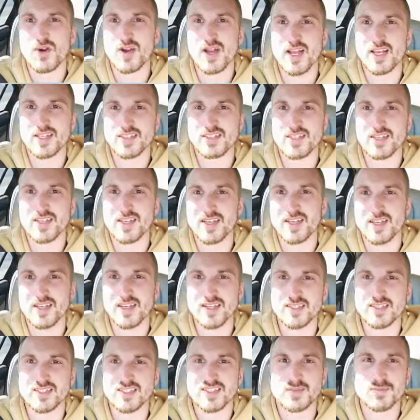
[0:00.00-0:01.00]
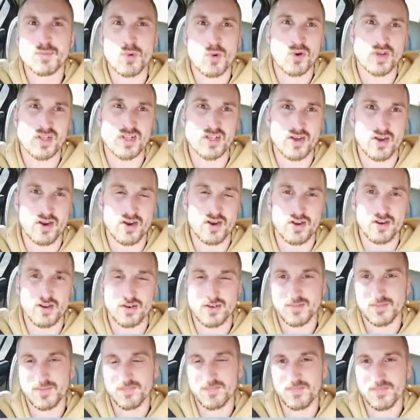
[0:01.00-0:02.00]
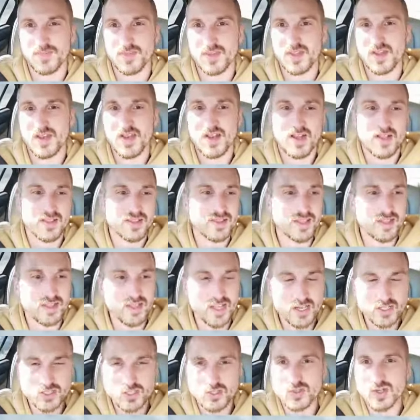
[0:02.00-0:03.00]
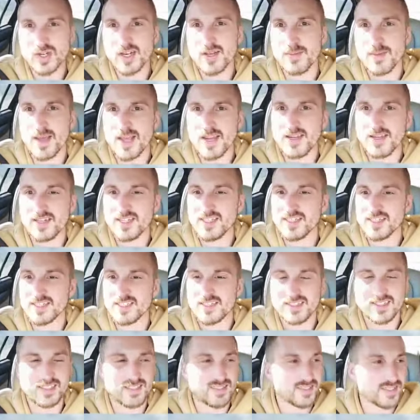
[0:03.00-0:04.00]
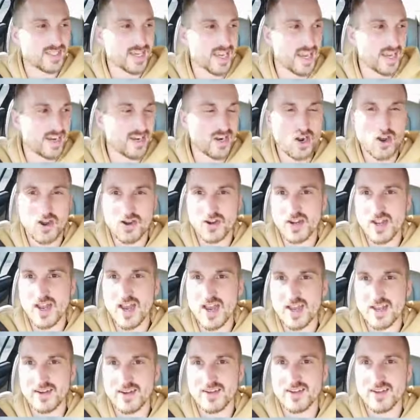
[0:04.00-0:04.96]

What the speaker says: as a sporty car. The luxury amenities inside are not